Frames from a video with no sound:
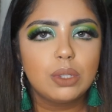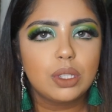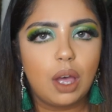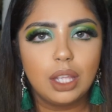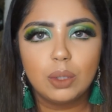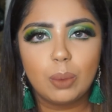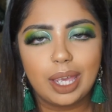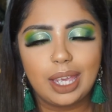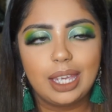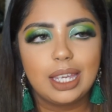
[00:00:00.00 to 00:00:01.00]
was on the
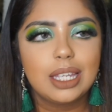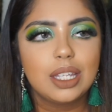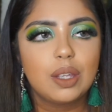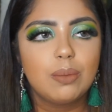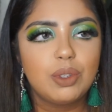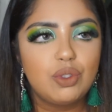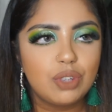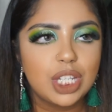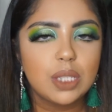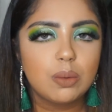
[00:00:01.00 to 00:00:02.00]
way,
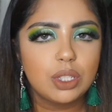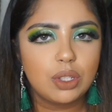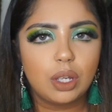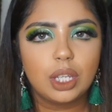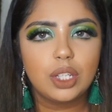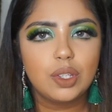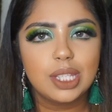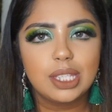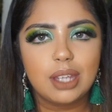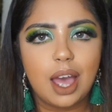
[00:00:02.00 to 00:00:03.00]
Mitrice was talking to the
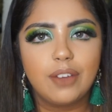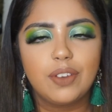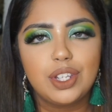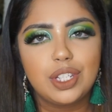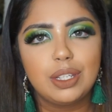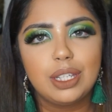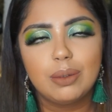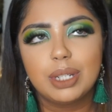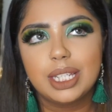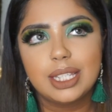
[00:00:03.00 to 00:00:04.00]
staff and she
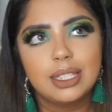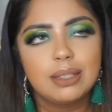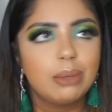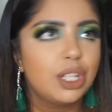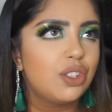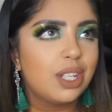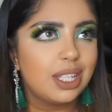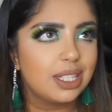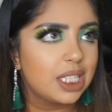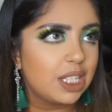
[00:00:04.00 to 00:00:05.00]
was
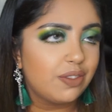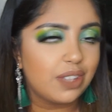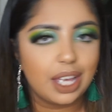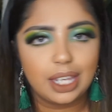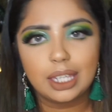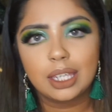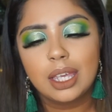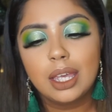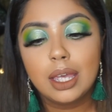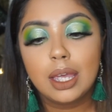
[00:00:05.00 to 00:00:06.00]
mentioning stuff like
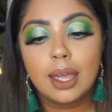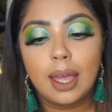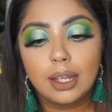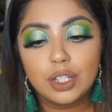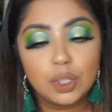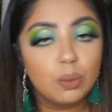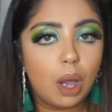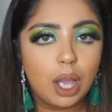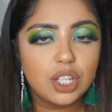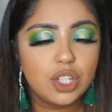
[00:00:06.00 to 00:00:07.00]
she
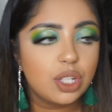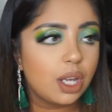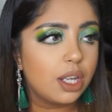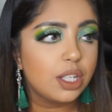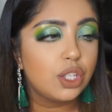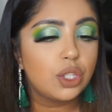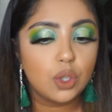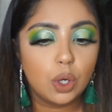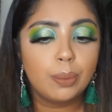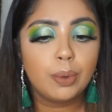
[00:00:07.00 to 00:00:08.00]
watched a
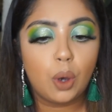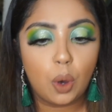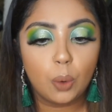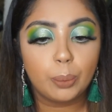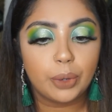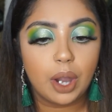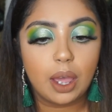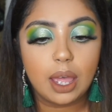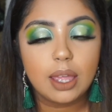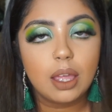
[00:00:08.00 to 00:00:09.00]
soap
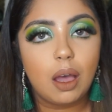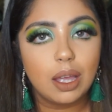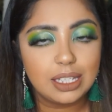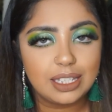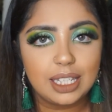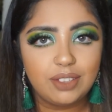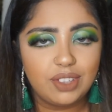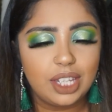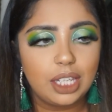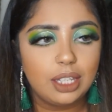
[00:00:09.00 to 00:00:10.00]
opera on
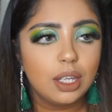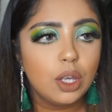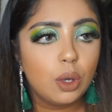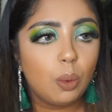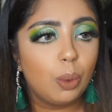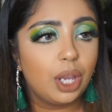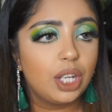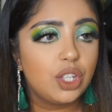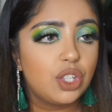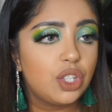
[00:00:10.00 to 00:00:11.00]
TV
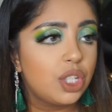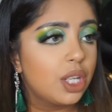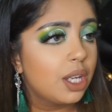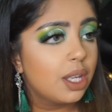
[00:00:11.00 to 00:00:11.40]
which